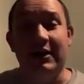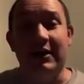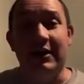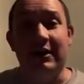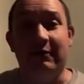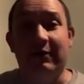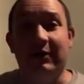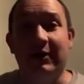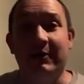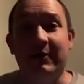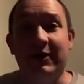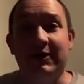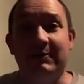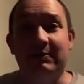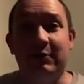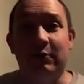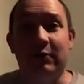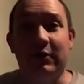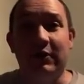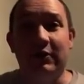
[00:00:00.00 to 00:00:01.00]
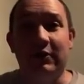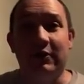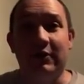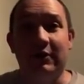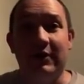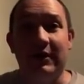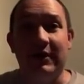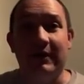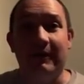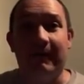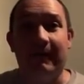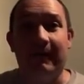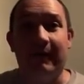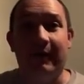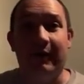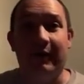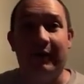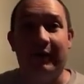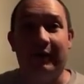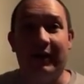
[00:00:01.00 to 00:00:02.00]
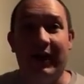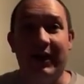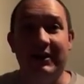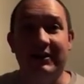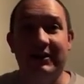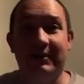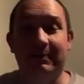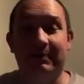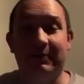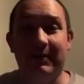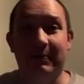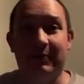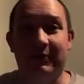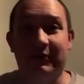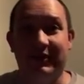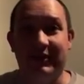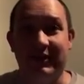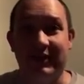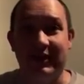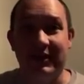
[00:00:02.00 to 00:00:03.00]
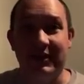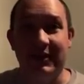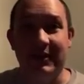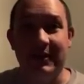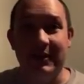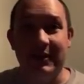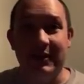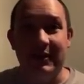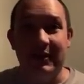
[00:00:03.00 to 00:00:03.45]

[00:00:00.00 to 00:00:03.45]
It really makes me wonder if the lights that people see,